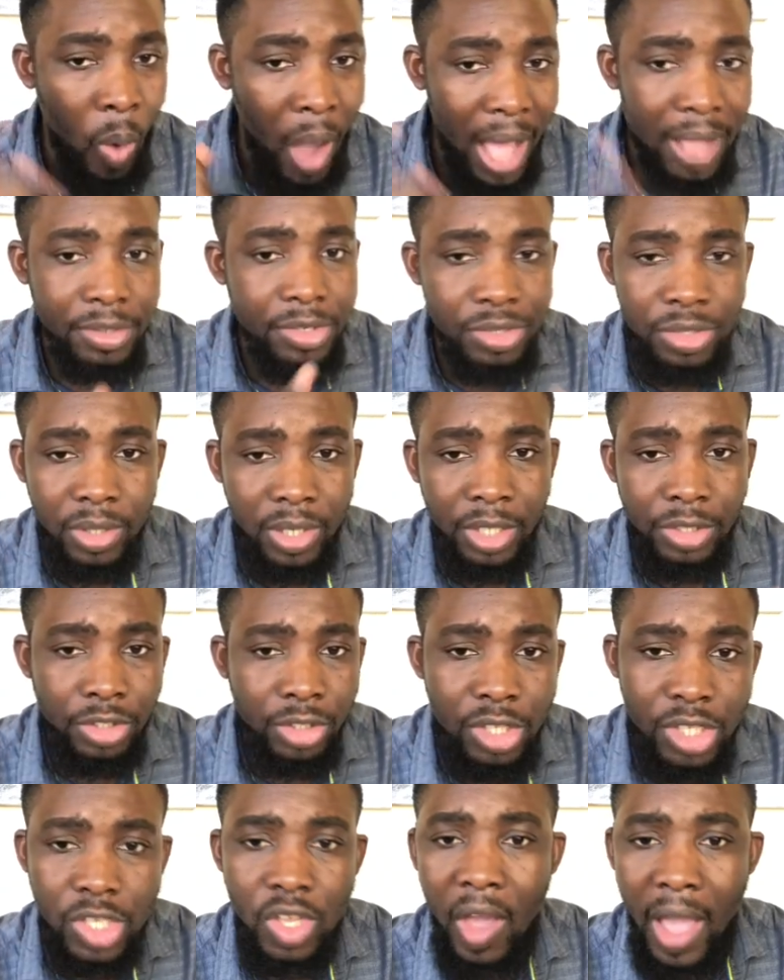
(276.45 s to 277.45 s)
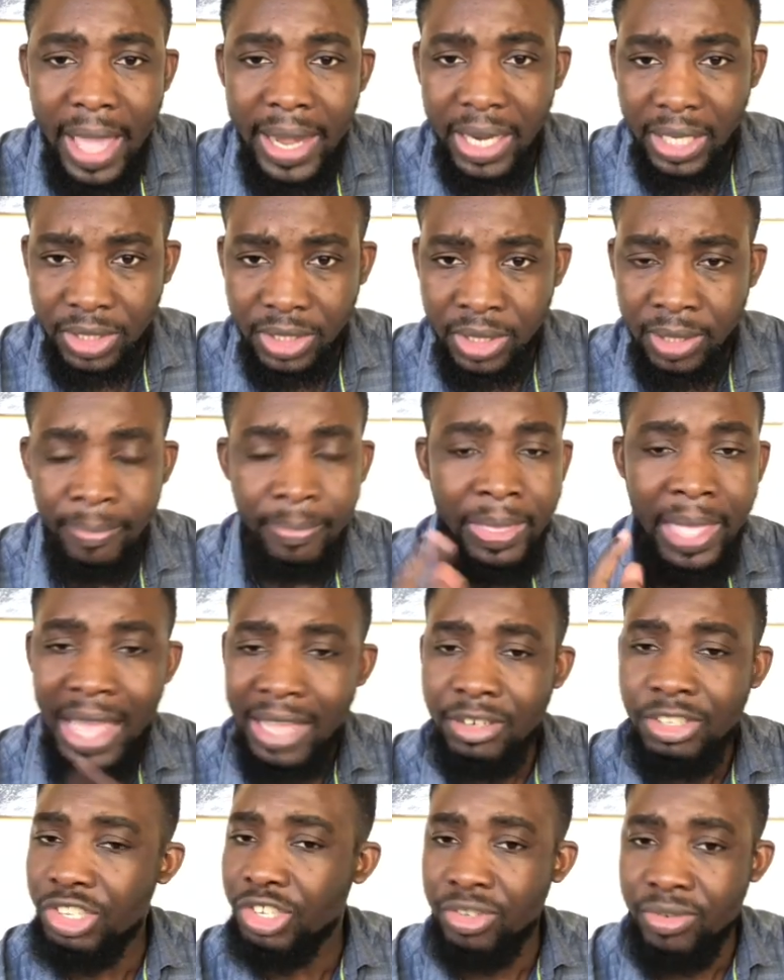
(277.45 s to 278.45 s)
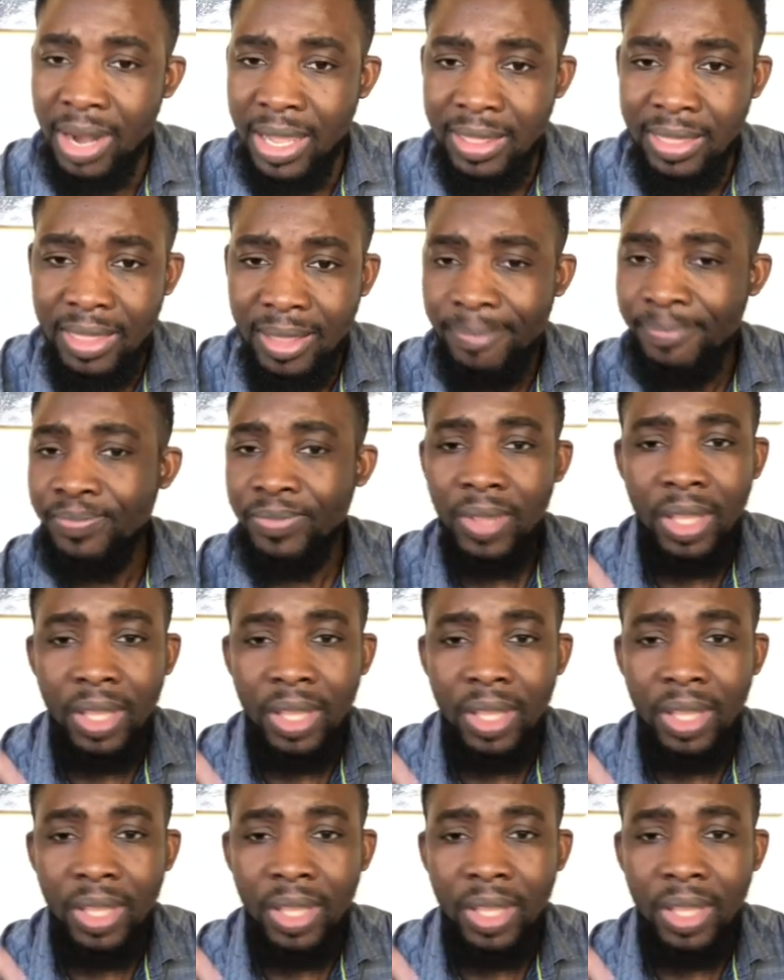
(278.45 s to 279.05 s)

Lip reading: whilst you can use your energy and strength,